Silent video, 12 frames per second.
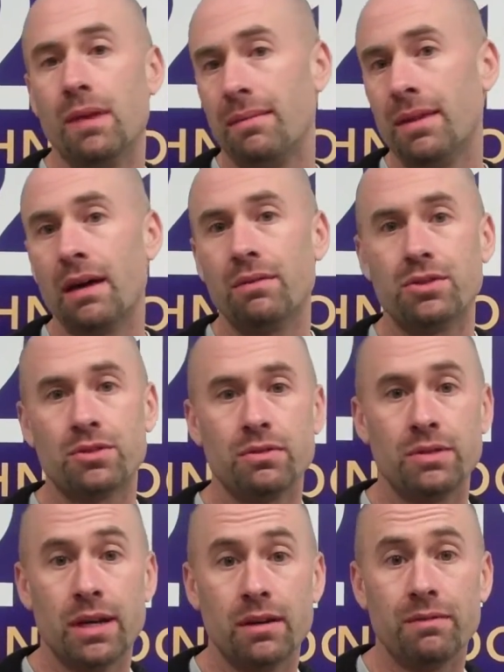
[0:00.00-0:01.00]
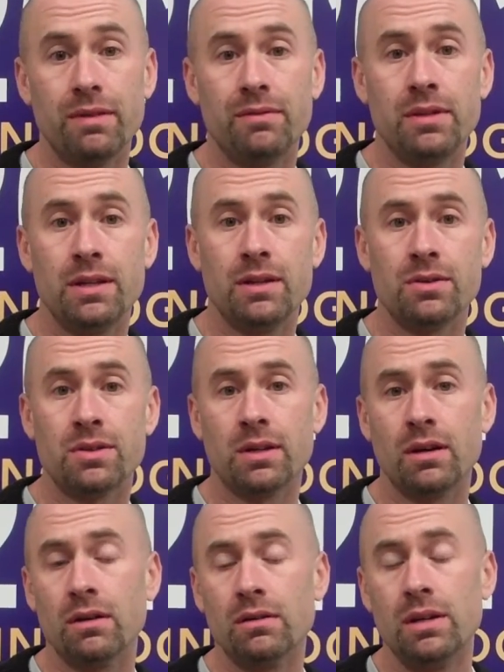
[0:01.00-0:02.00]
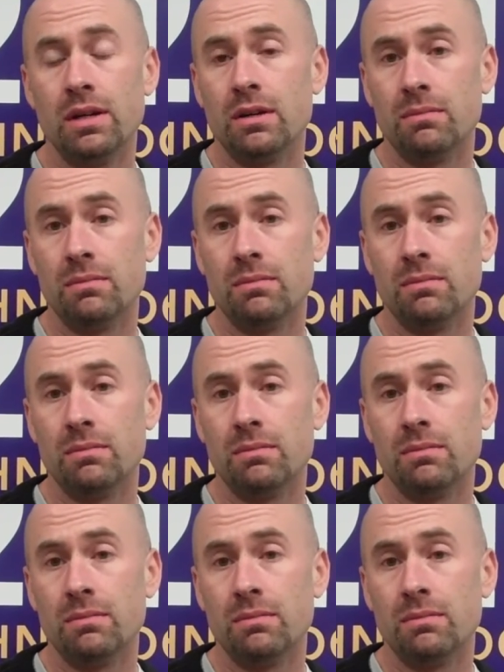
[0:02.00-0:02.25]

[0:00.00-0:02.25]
Maybe that was true 10 or 15 years ago,